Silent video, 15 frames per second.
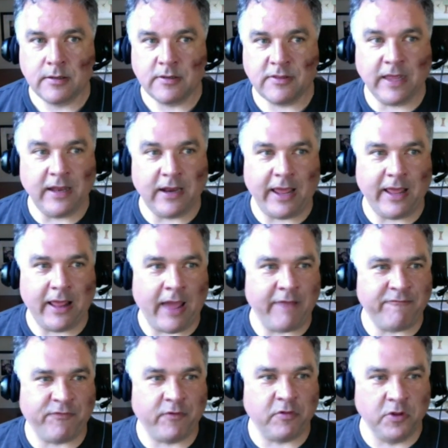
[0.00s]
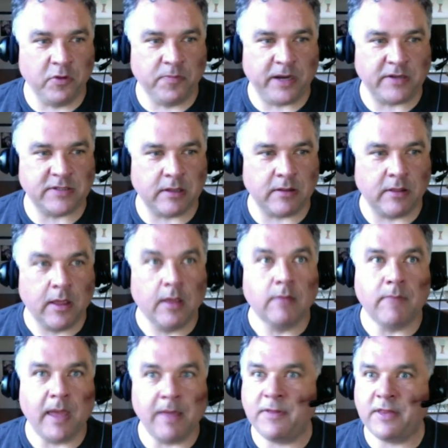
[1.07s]
Then I for a little bit, I think,
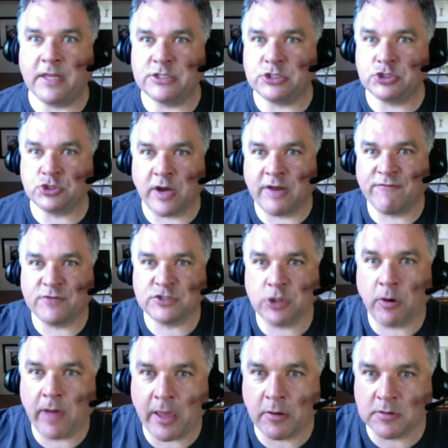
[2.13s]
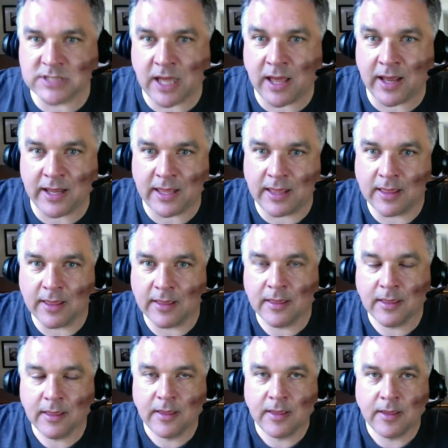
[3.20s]
maybe they should trade for Shohei Ohtani.
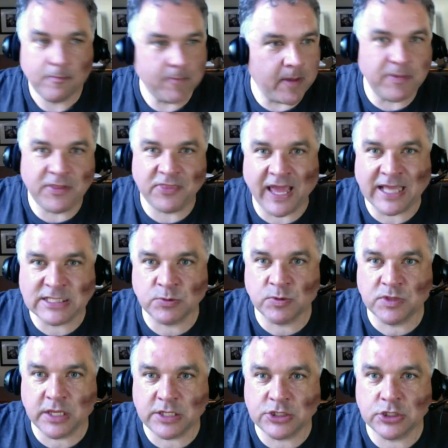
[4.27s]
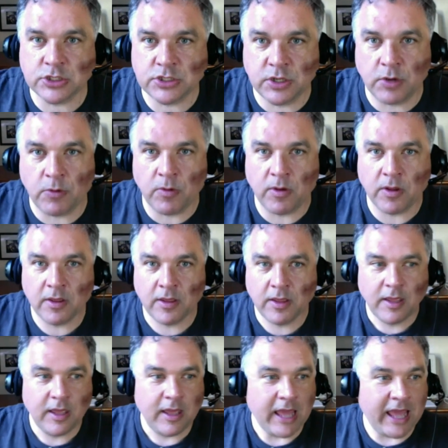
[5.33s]
Maybe that's what they should do.
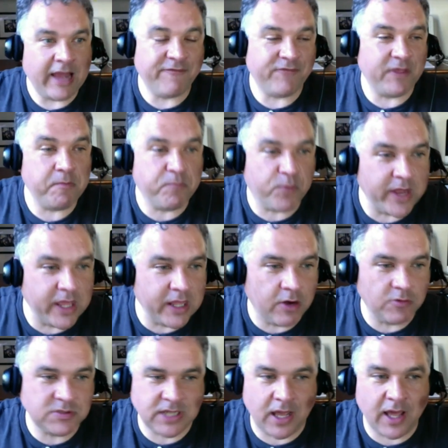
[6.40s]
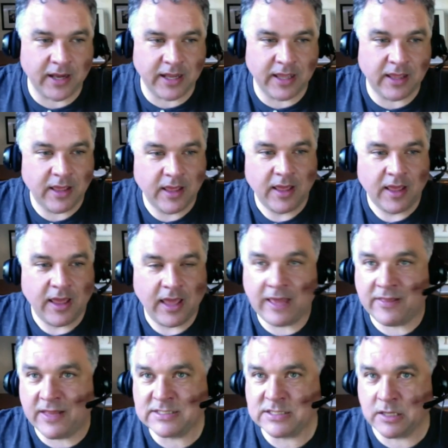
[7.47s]
And if they bring in Ohtani,
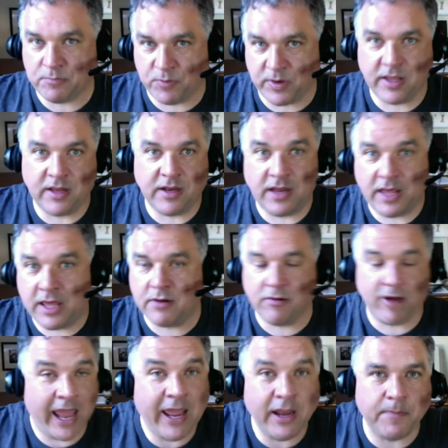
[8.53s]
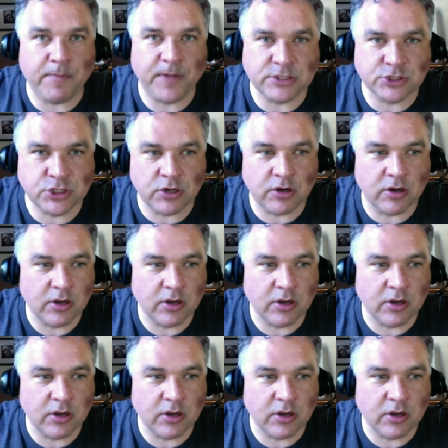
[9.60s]
and that's like bringing in a hitter and a pitcher,